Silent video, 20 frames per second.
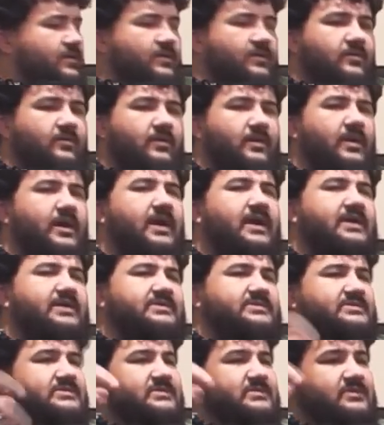
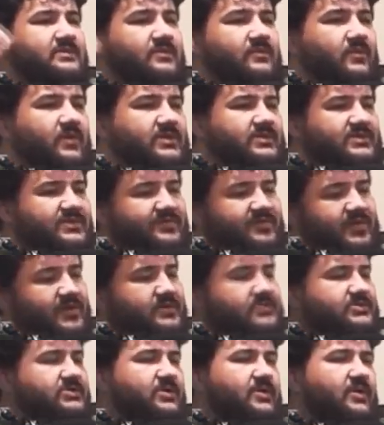Whereas if it
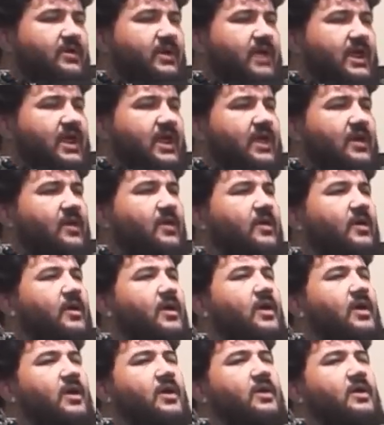goes through your ear,
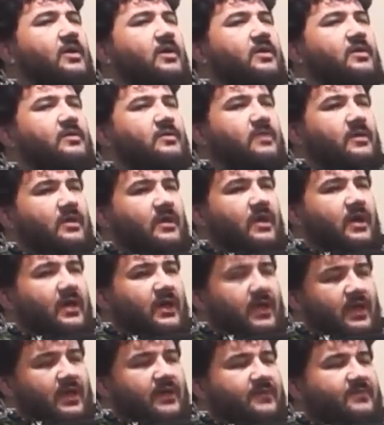
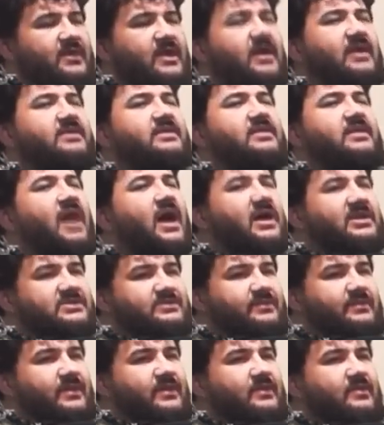if you get to the
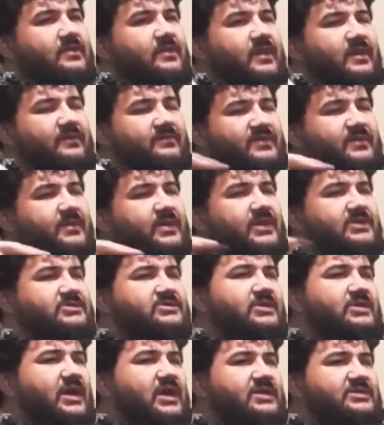hospital, if someone gets
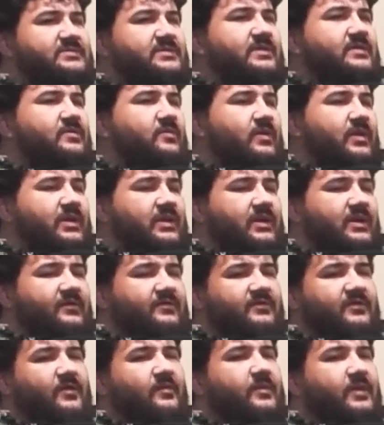you to the hospital quick
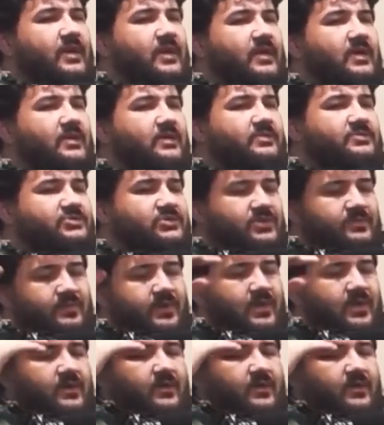enough, you should be